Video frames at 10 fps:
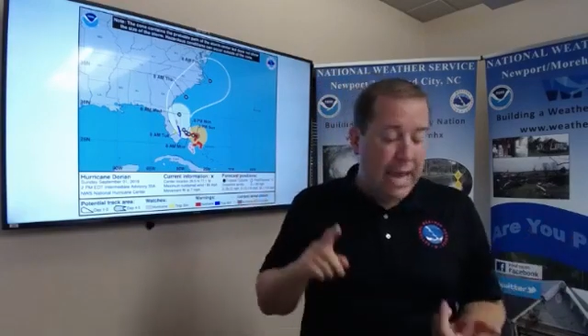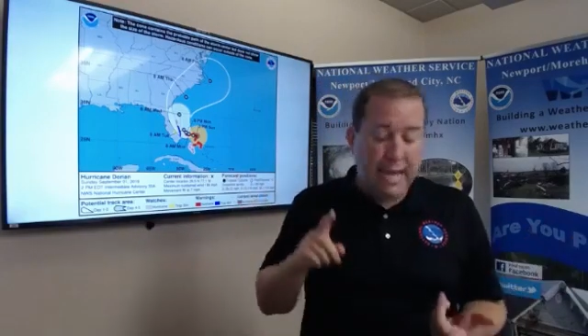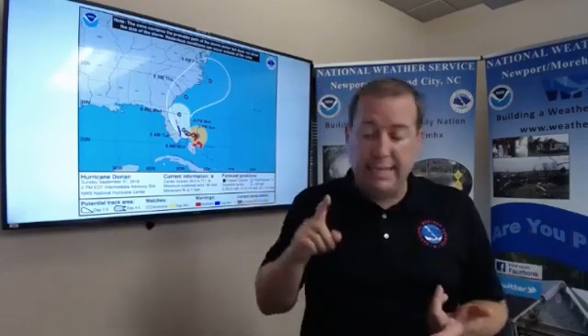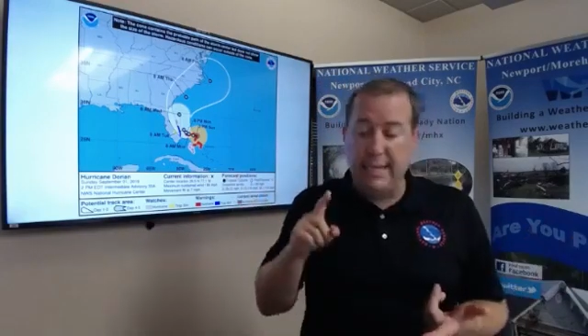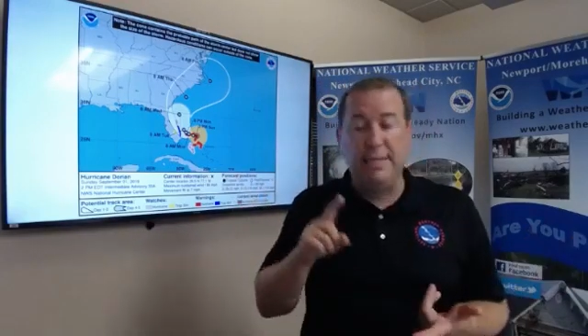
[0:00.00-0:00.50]

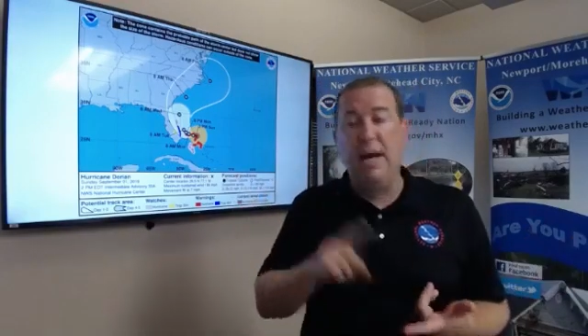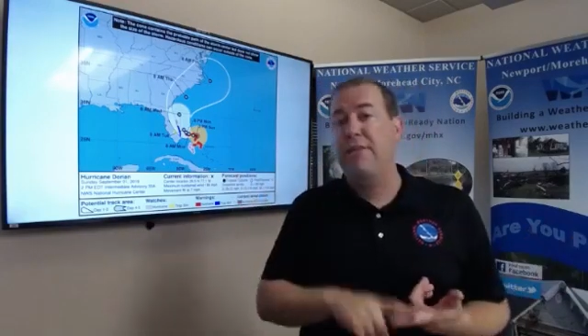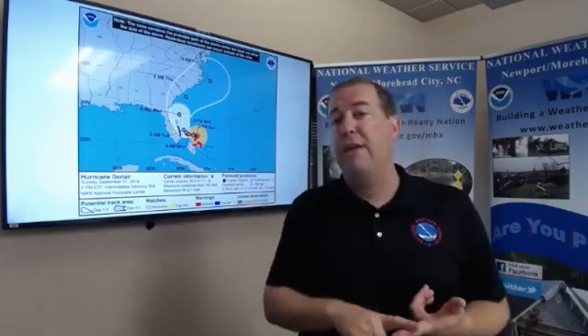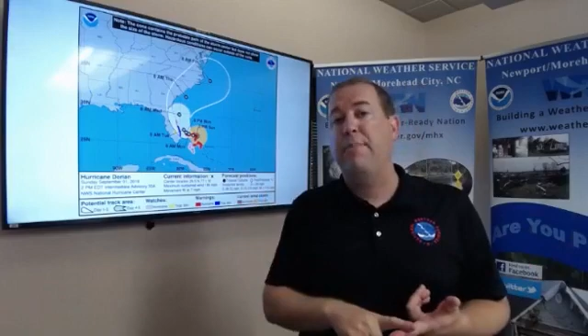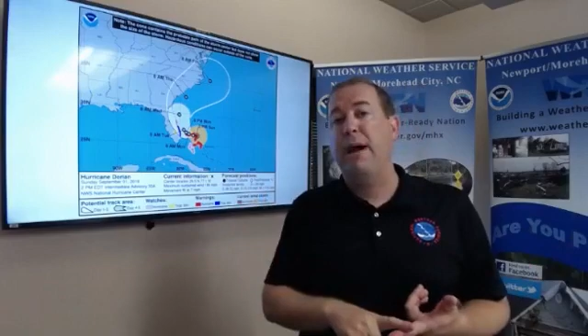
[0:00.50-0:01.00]
It says
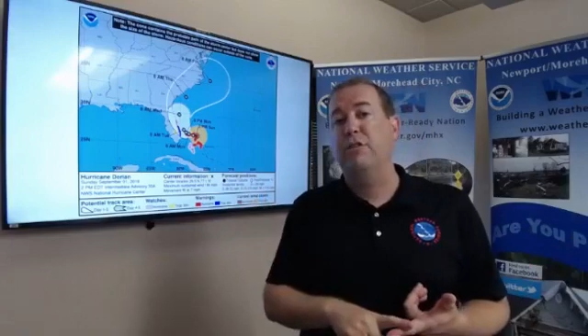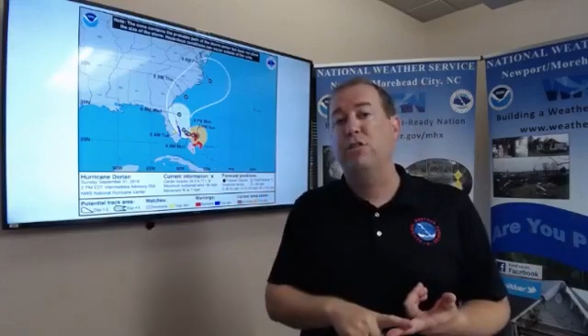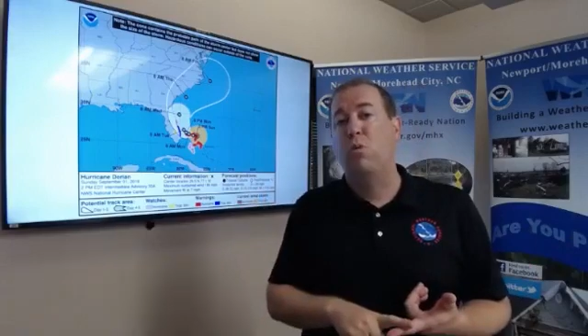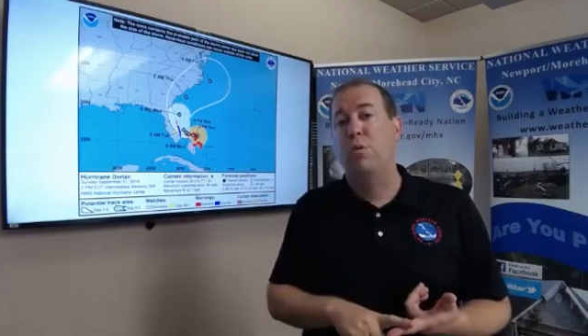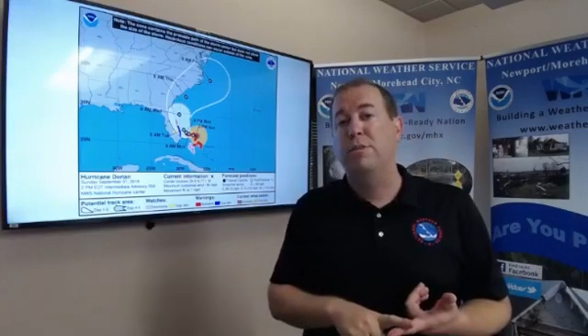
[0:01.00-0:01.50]
nothing about
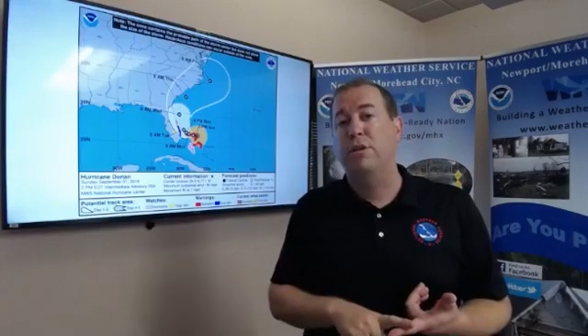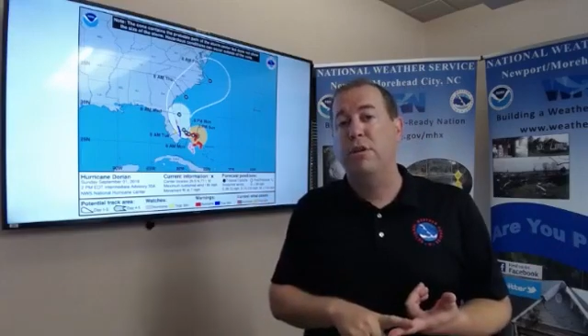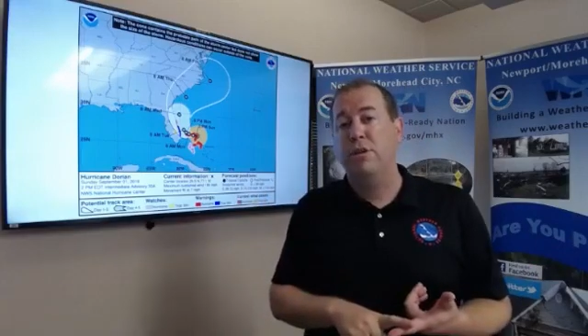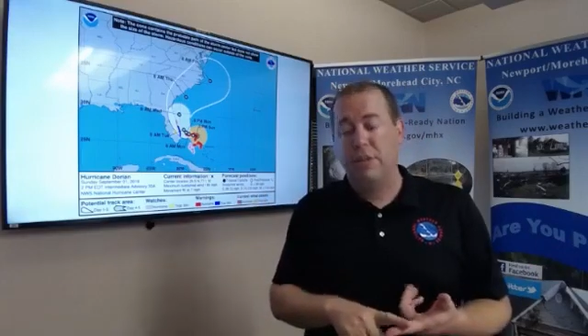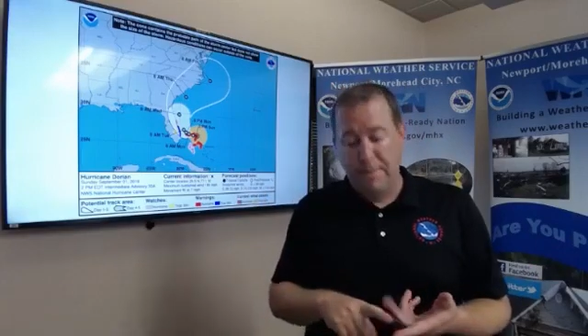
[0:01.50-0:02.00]
storm
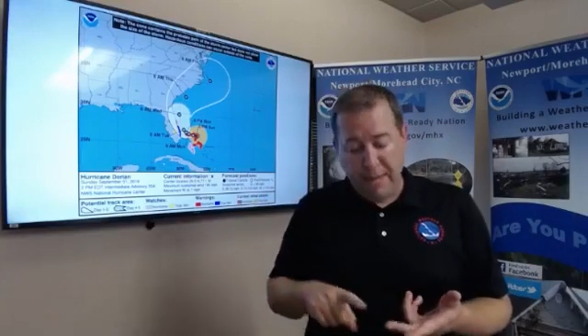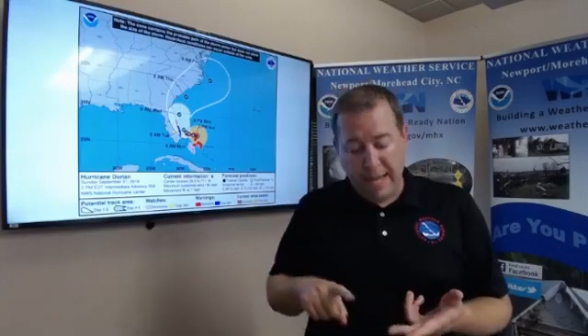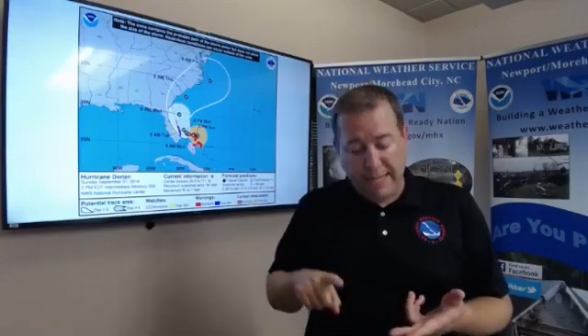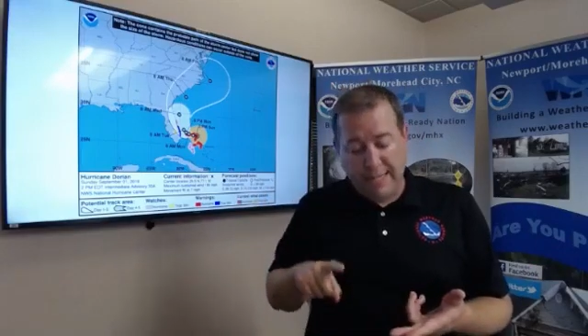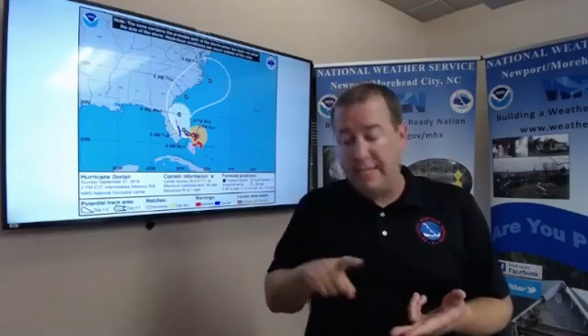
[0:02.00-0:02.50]
surge. It
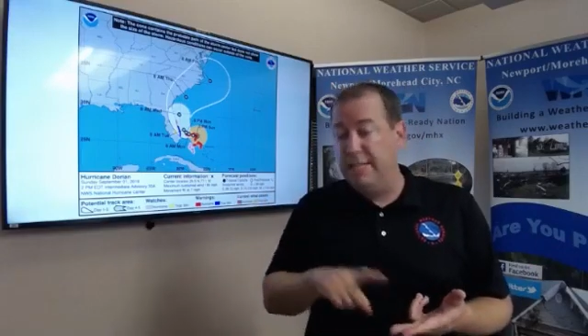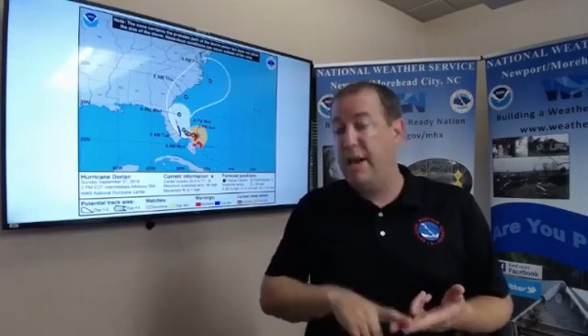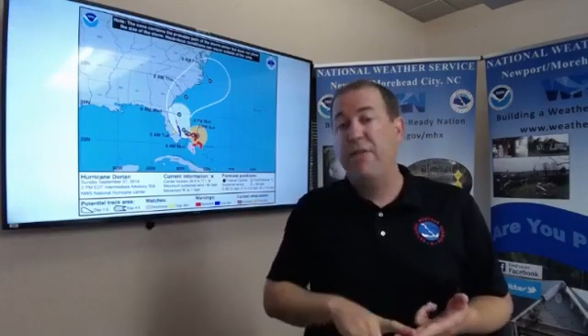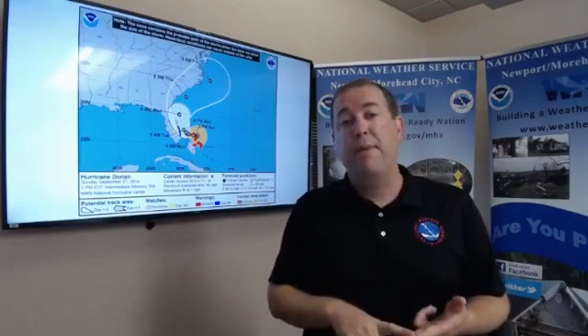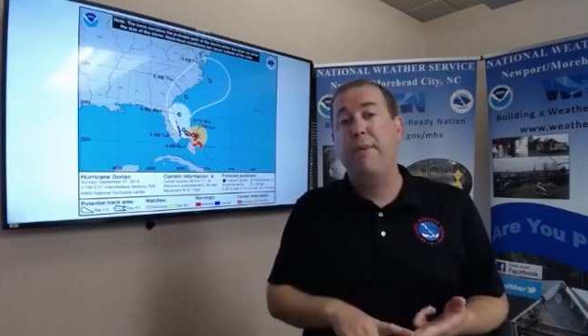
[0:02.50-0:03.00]
says
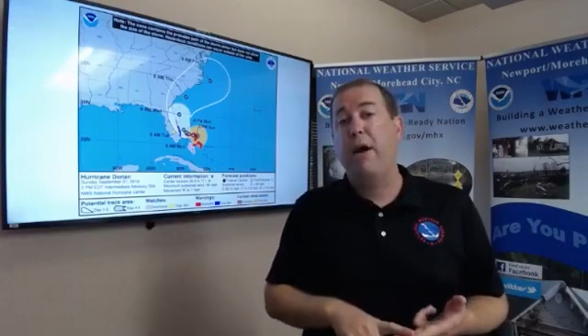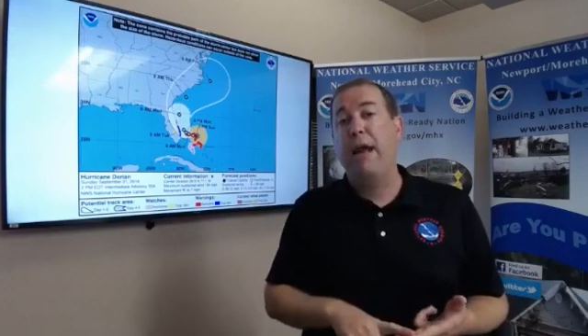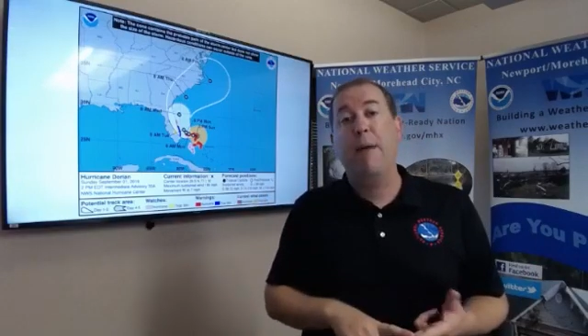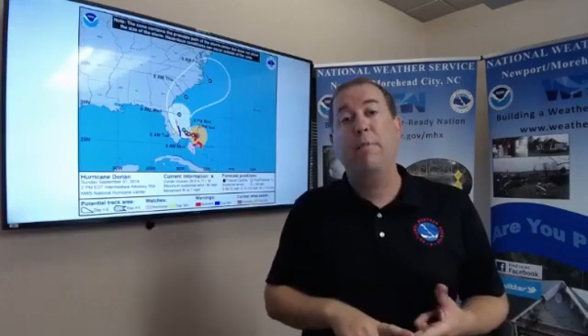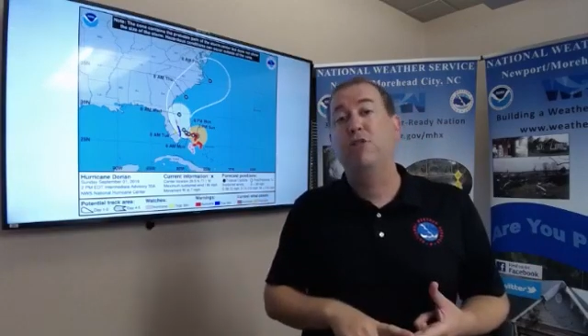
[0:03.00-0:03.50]
nothing about
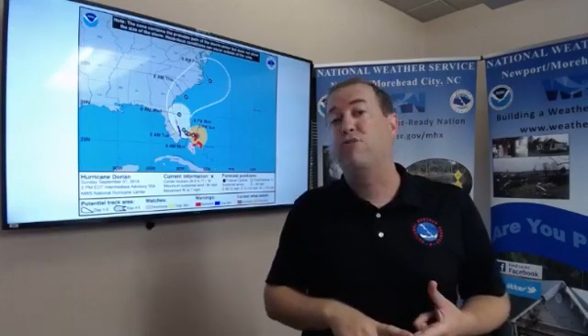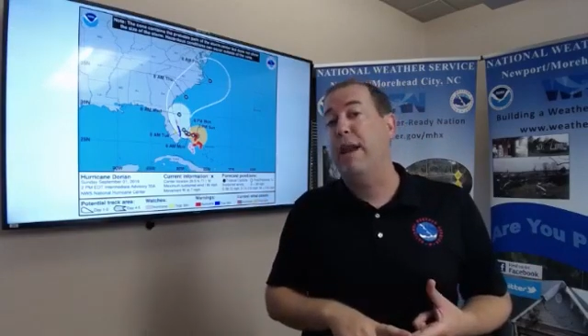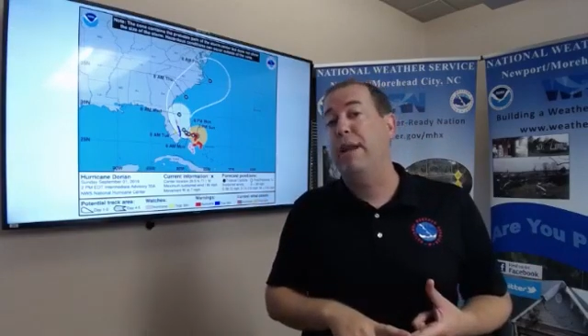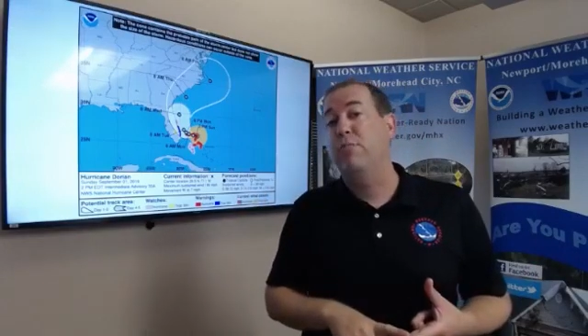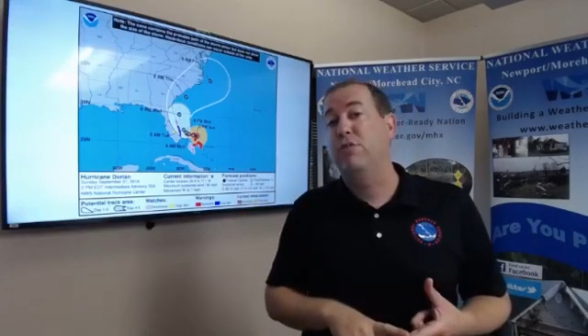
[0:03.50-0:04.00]
how much
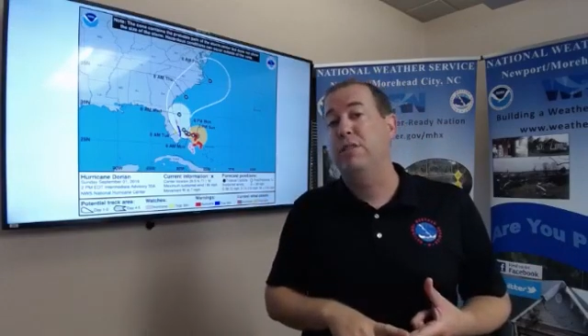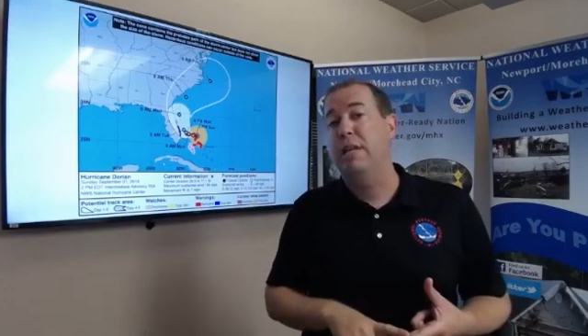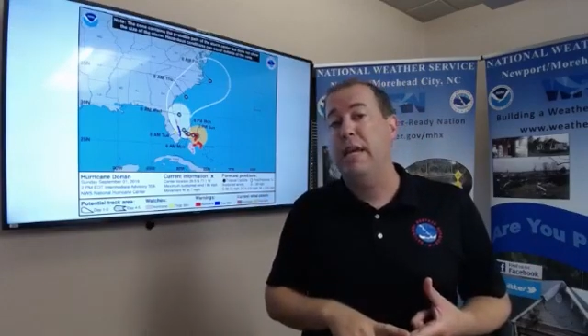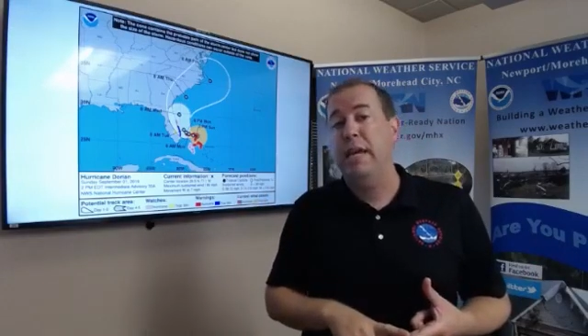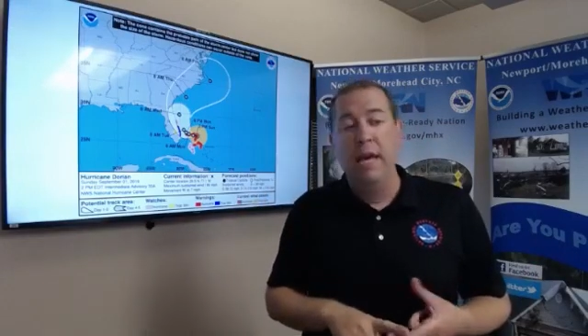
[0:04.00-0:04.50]
rain we'll
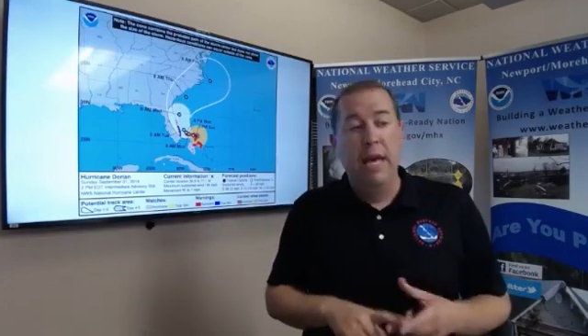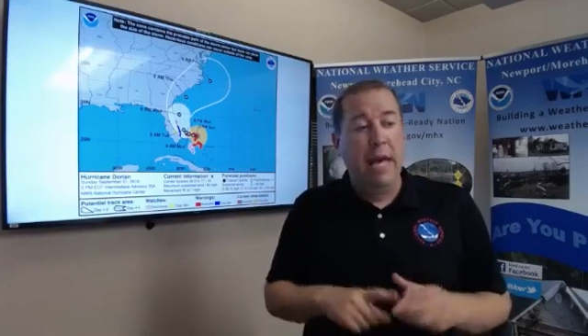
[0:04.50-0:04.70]
see.